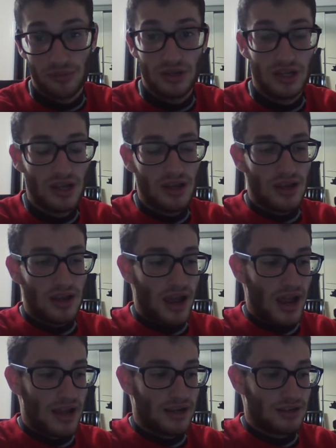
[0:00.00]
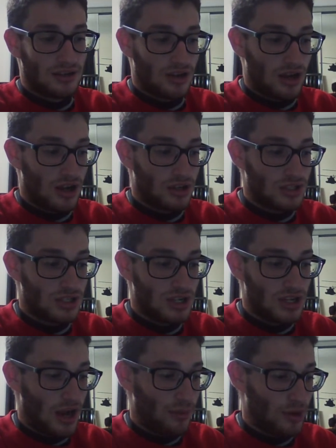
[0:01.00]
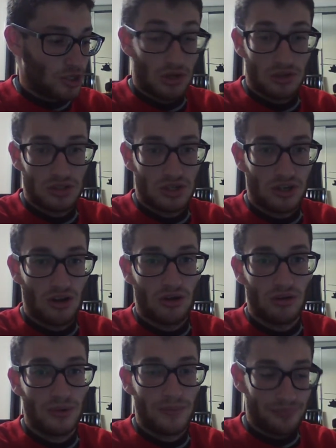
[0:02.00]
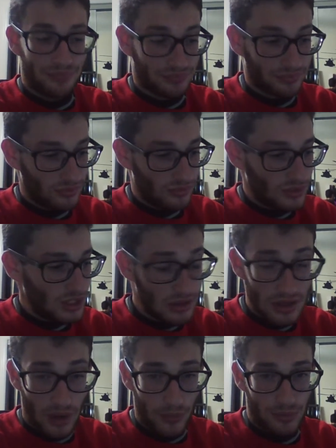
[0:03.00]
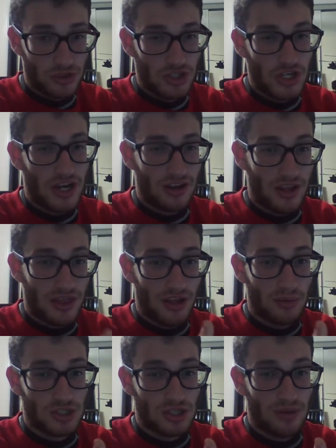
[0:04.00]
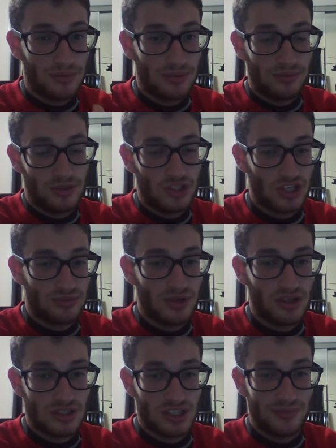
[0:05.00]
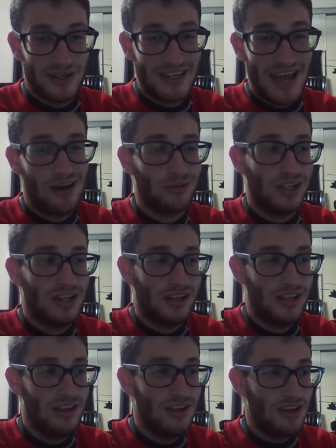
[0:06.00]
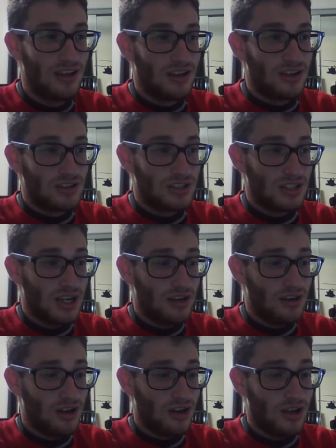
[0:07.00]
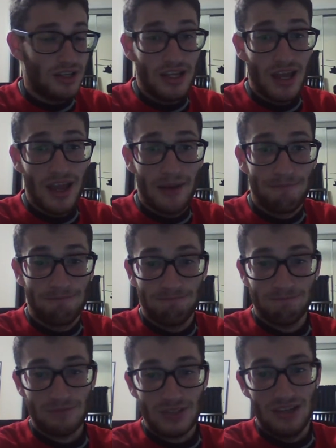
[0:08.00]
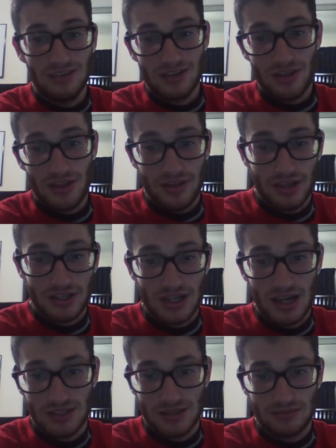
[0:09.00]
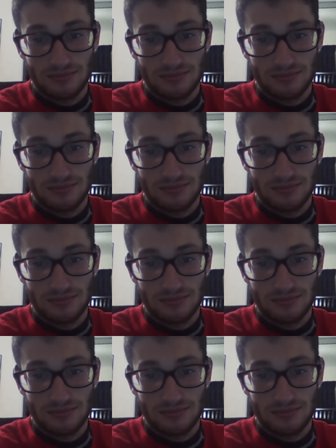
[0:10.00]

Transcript: me and uh, see how my channel is gonna go, I would appreciate a thumbs up just because it's been down lately. Send uh yeah. Thank you guys.